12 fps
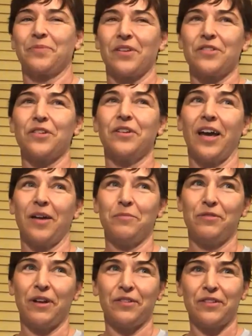So yeah, I
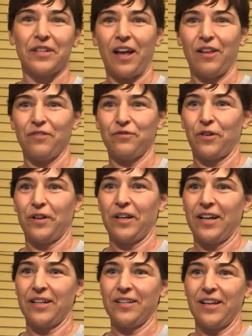moved out to California,
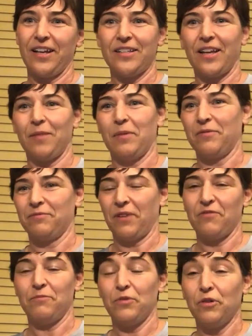and anytime
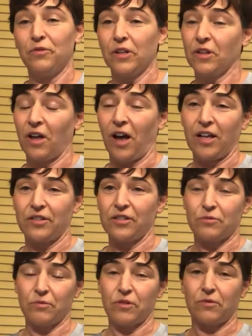I've moved a lot
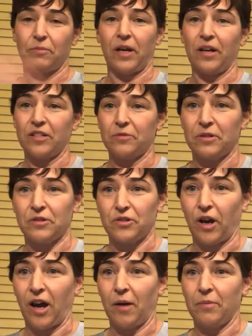just with my husband's
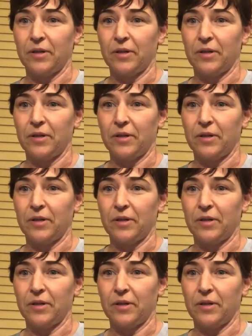job,